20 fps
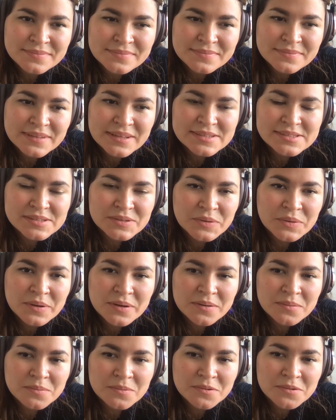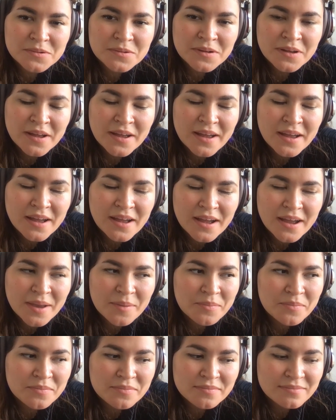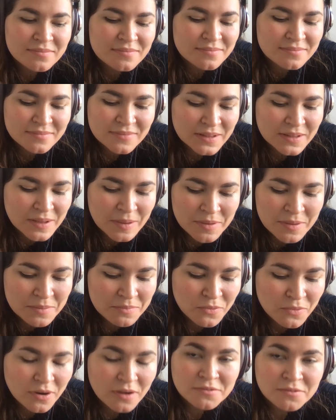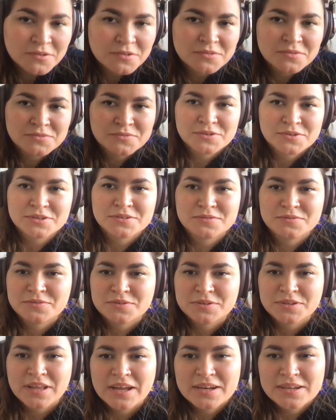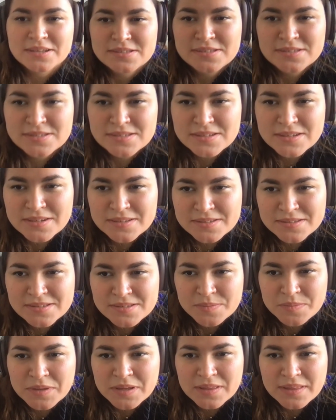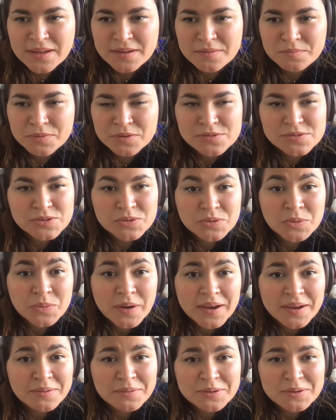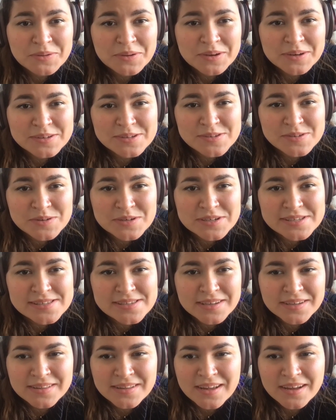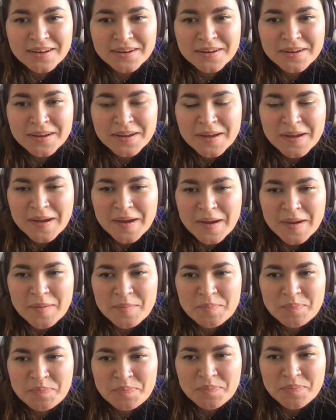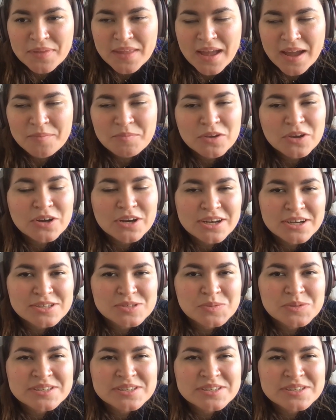That's incredible. I'm I mean, bravo for that. It's something that blows you away when you hear stories like that. I'm curious, what